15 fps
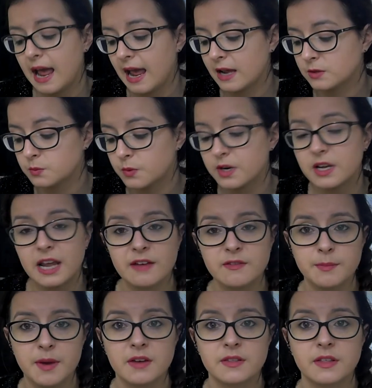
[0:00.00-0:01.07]
And when I
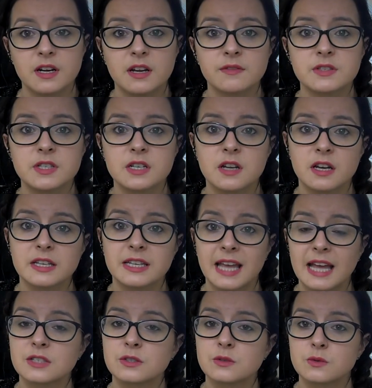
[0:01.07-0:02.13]
have a bath, I love to light
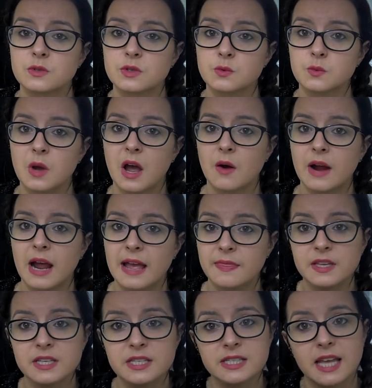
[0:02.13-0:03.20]
candles as well.
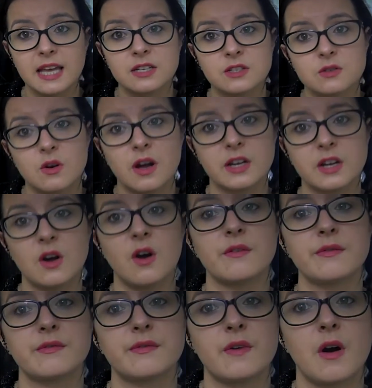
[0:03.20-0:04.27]
And this candle I
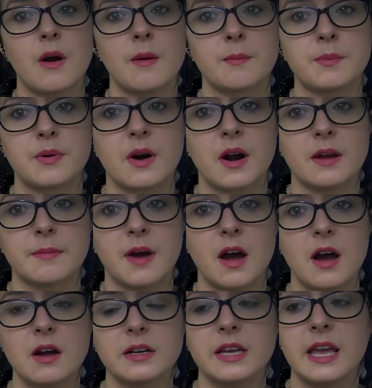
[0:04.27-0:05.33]
got from Primark.